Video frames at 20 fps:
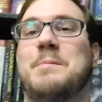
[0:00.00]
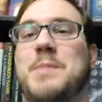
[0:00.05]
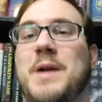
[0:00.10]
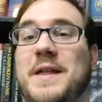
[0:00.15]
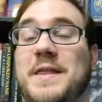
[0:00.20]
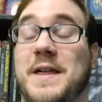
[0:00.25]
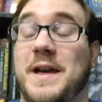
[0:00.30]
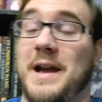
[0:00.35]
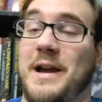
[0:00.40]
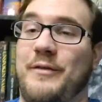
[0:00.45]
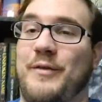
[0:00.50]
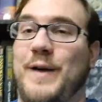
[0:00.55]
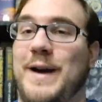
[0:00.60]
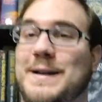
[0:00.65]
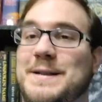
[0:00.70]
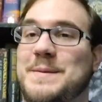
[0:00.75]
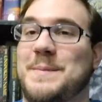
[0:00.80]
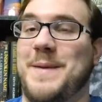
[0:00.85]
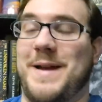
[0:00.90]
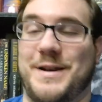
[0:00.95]
big thing I
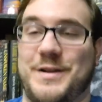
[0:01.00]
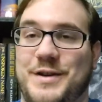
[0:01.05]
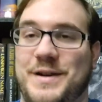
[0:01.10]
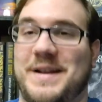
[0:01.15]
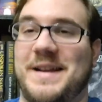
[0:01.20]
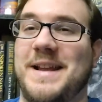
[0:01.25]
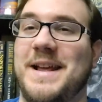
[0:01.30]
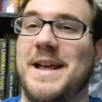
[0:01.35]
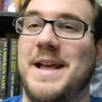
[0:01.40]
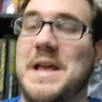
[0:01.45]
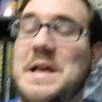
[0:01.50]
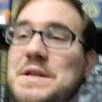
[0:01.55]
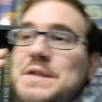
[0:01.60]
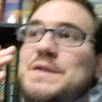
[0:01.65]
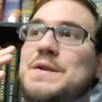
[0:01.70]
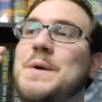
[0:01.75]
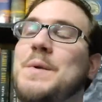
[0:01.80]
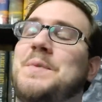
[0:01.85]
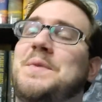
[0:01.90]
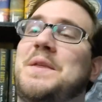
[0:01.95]
forgot to mention.
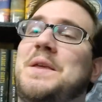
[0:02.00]
So